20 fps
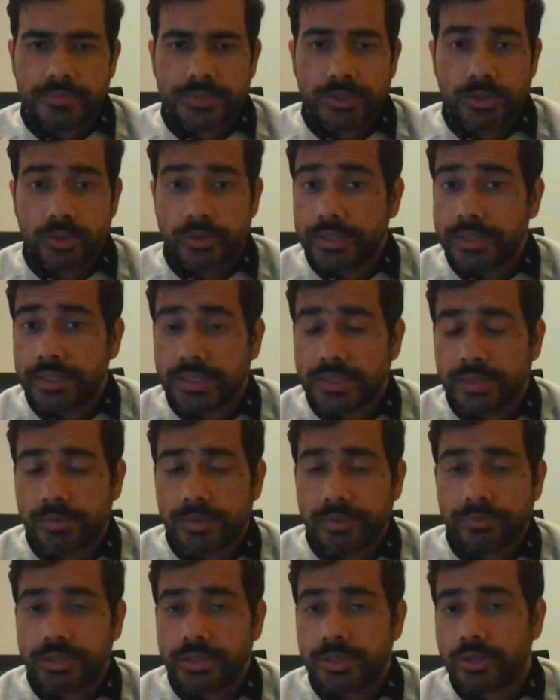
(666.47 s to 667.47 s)
So these are some
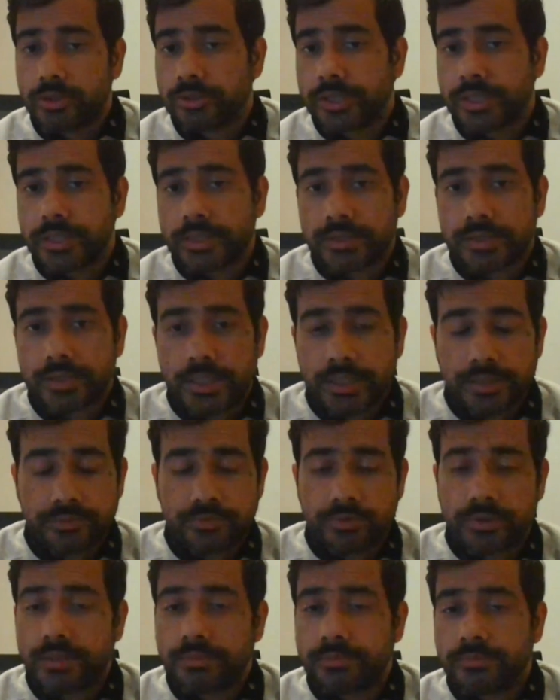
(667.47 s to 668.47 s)
of the good things, right? If
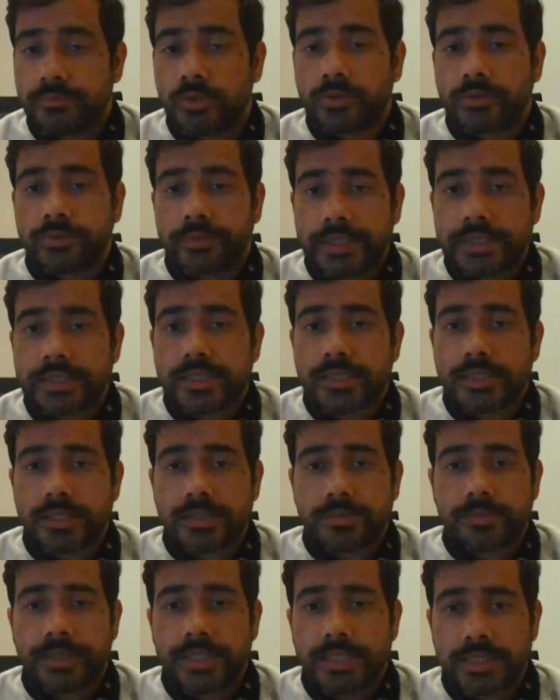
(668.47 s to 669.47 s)
you have more
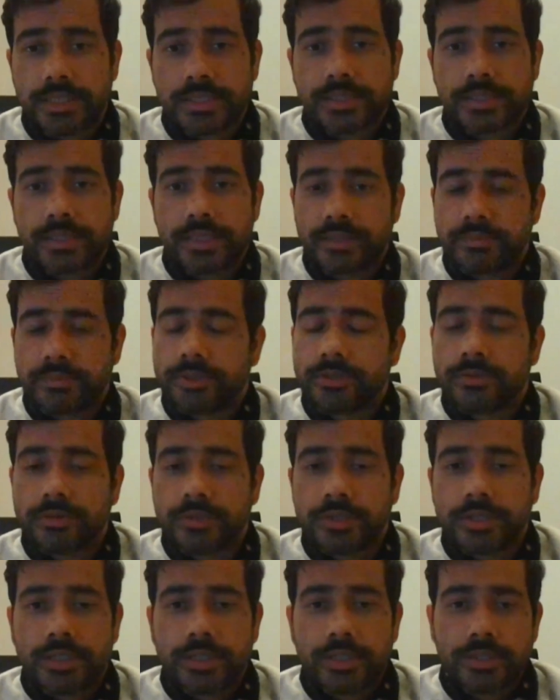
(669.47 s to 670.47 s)
questions, please let me know.
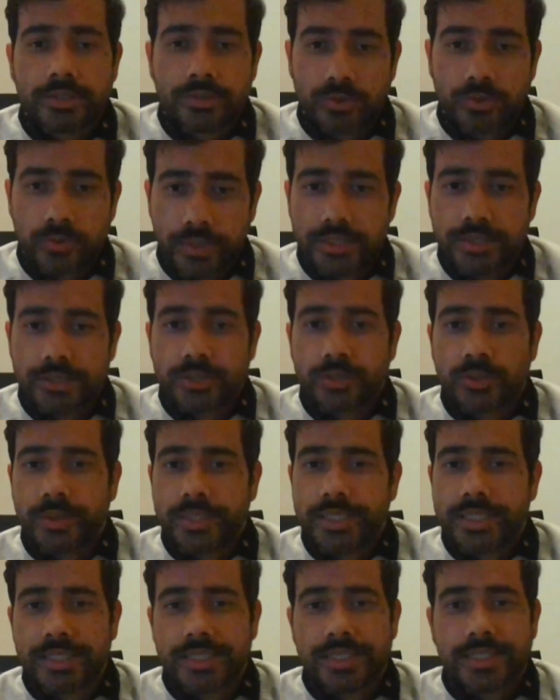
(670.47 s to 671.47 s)
So to answer your
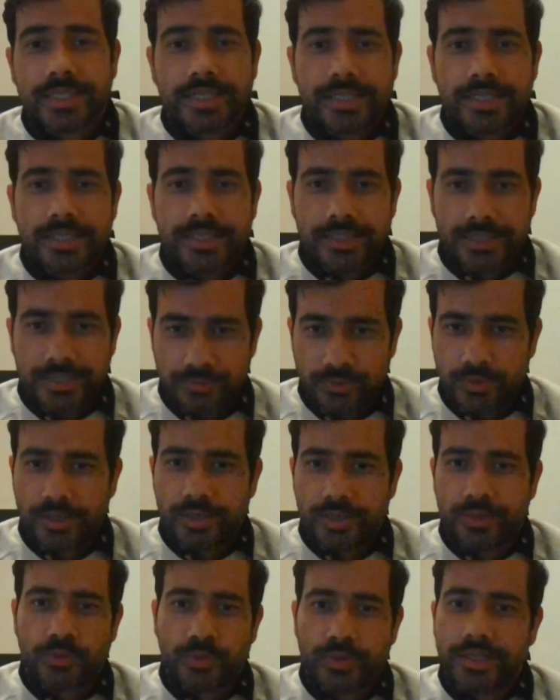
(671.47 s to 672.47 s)
question, if you
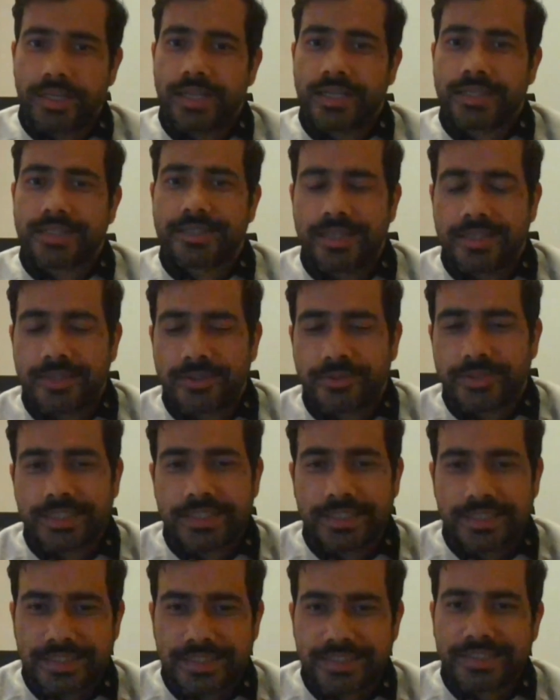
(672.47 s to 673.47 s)
have 40 lakh
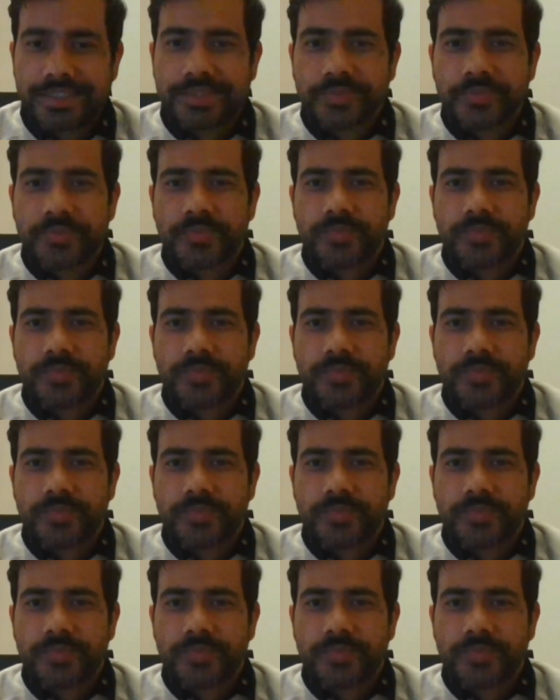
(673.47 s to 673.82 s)
salary in India,